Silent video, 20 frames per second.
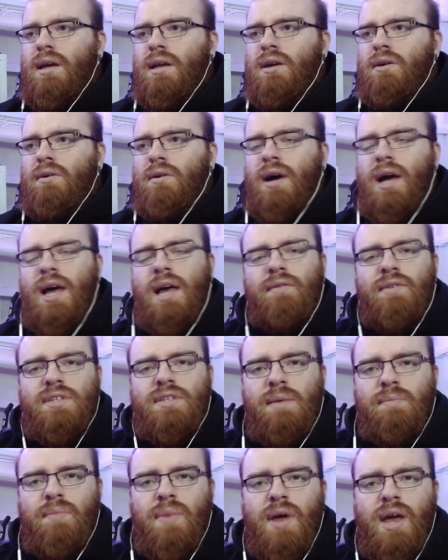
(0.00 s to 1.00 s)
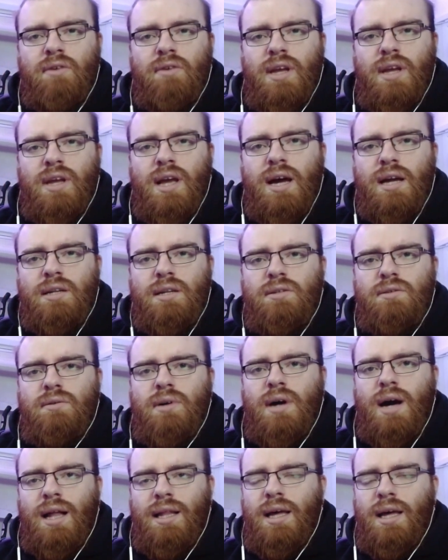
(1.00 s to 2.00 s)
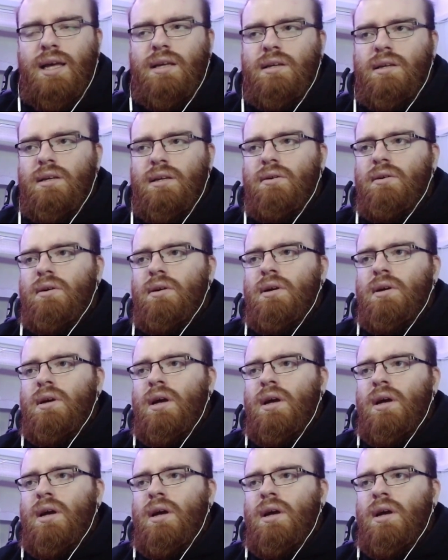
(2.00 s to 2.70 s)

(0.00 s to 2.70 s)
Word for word: you know, I have a step back regarding to. I like, you know,